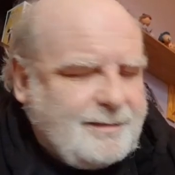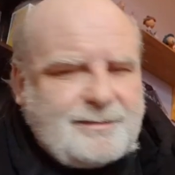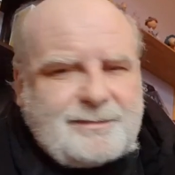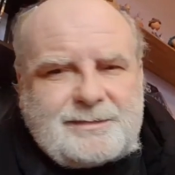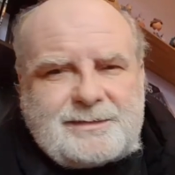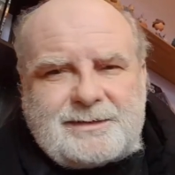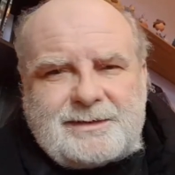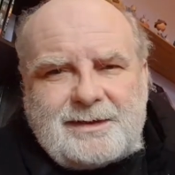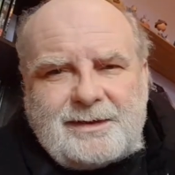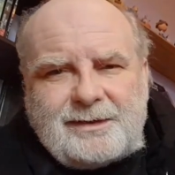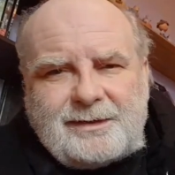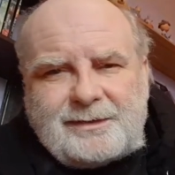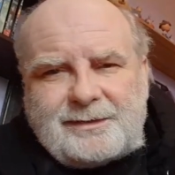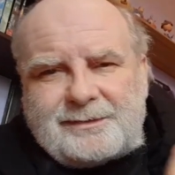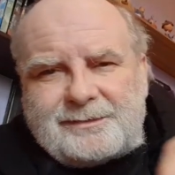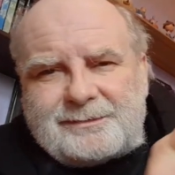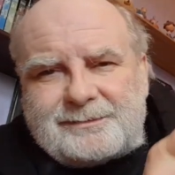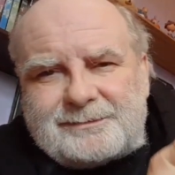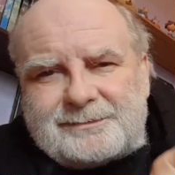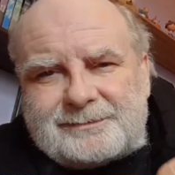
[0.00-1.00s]
So,
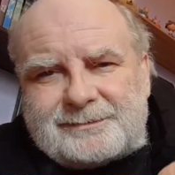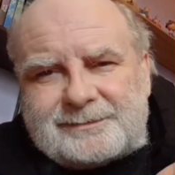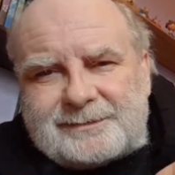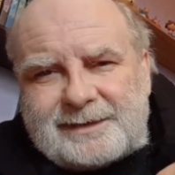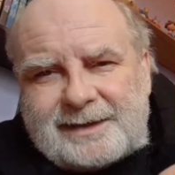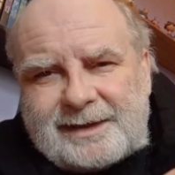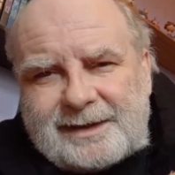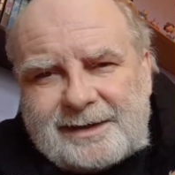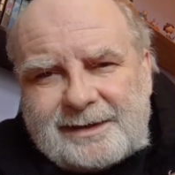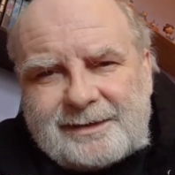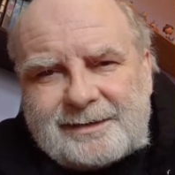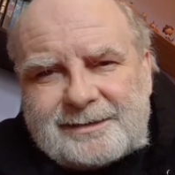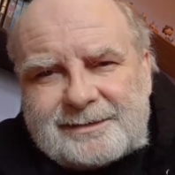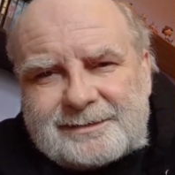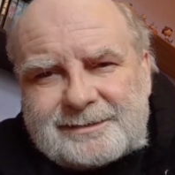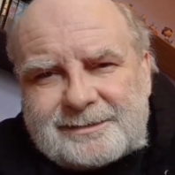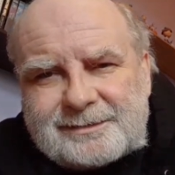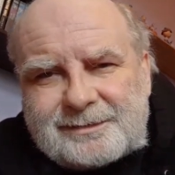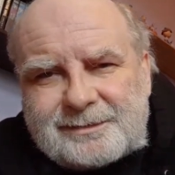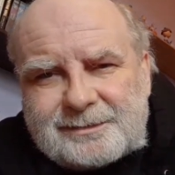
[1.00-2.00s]

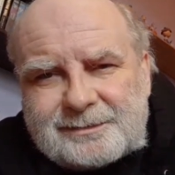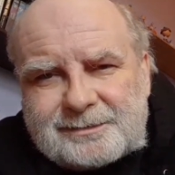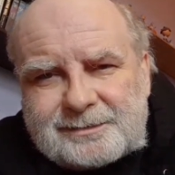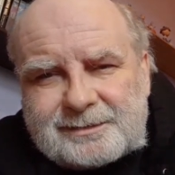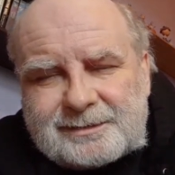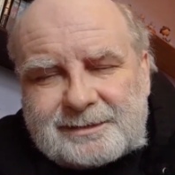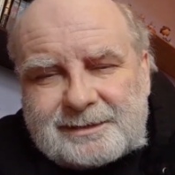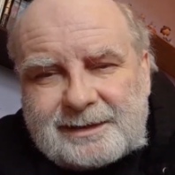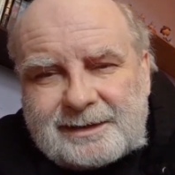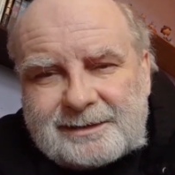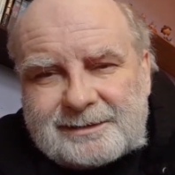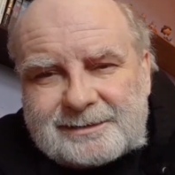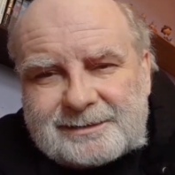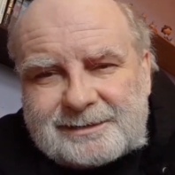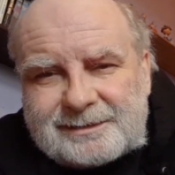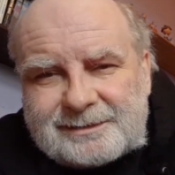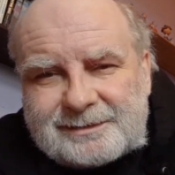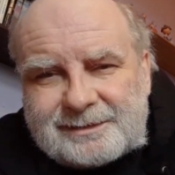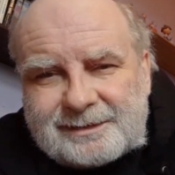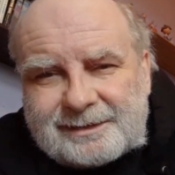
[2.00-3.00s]
that's a good close
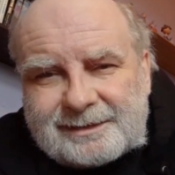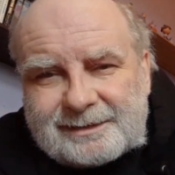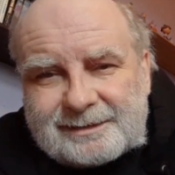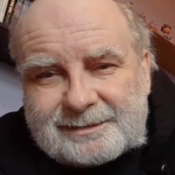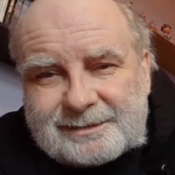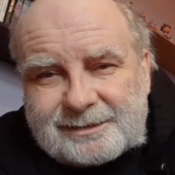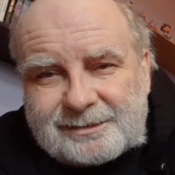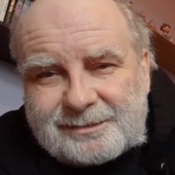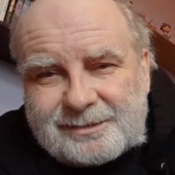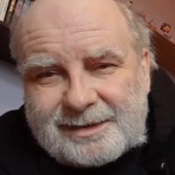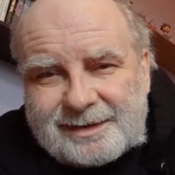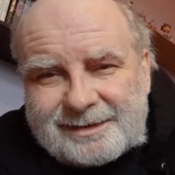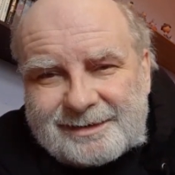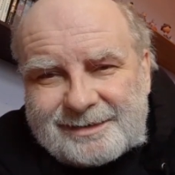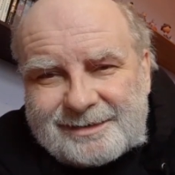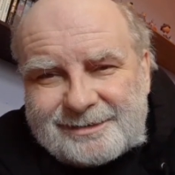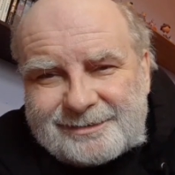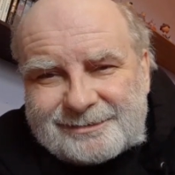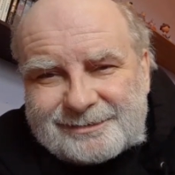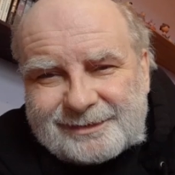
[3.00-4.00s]
look at that. It's a great
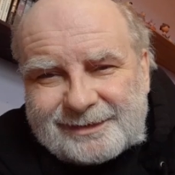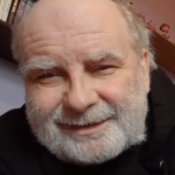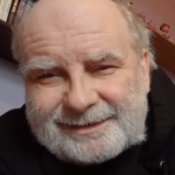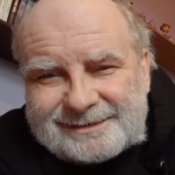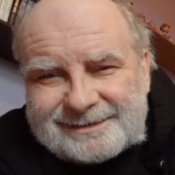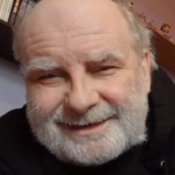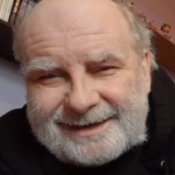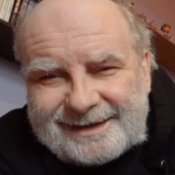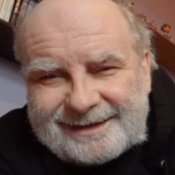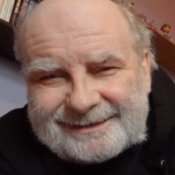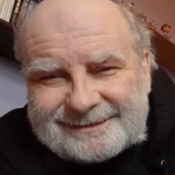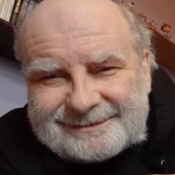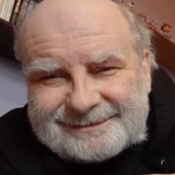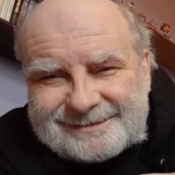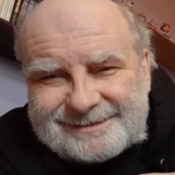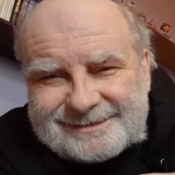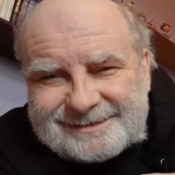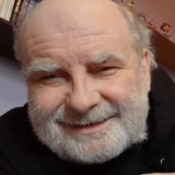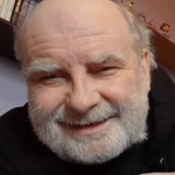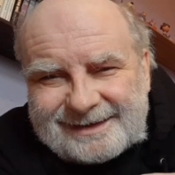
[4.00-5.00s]
cover, isn't it? Look
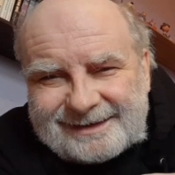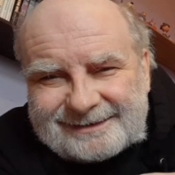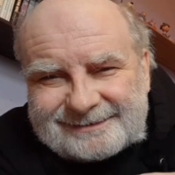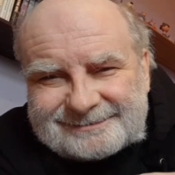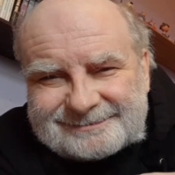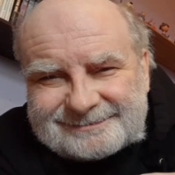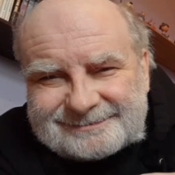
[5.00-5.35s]
at that.